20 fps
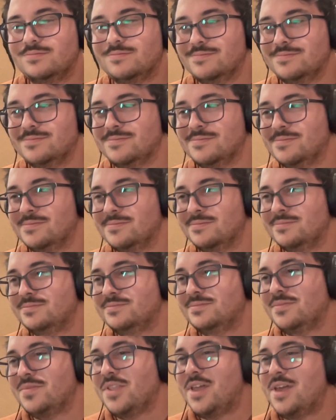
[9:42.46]
Hmm.
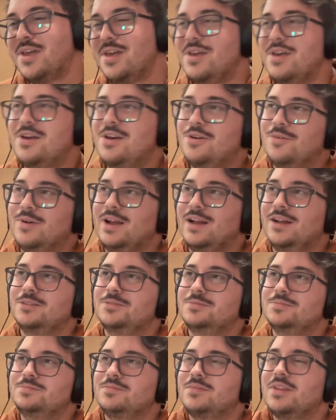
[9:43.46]

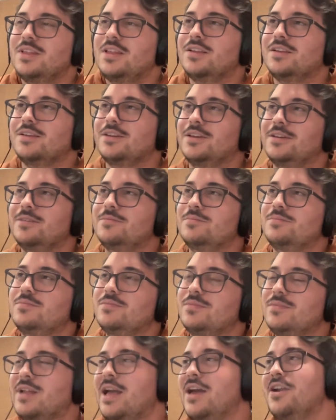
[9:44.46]
Well,
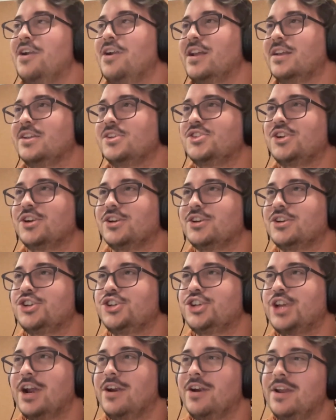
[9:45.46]
how did I start
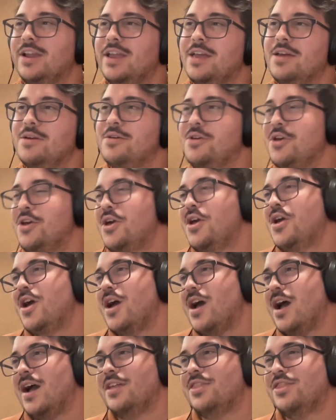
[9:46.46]
sharing it?
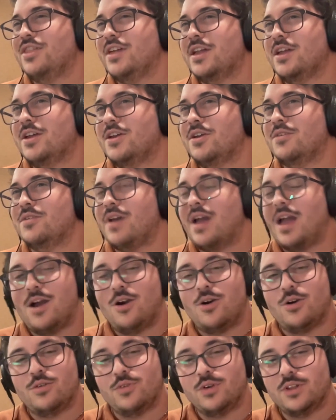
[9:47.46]
I think
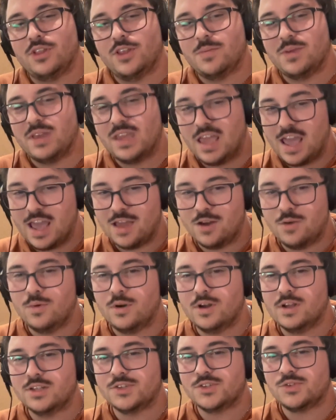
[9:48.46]
how it really began
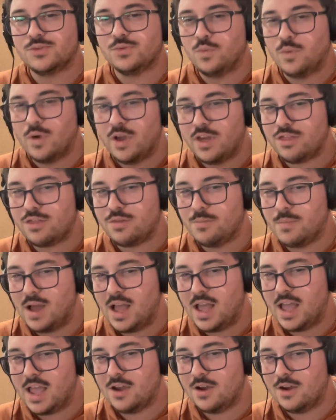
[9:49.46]
was with
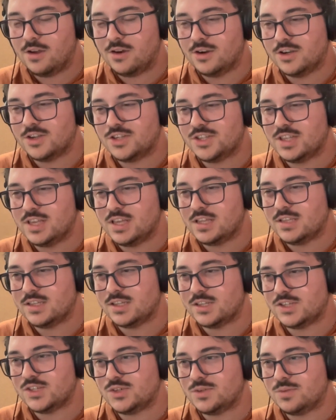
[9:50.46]
my honors
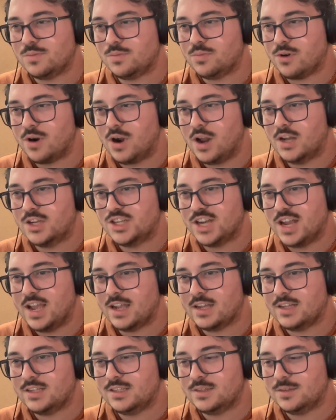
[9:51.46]
thesis
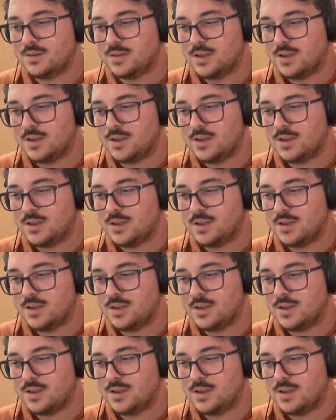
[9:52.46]
project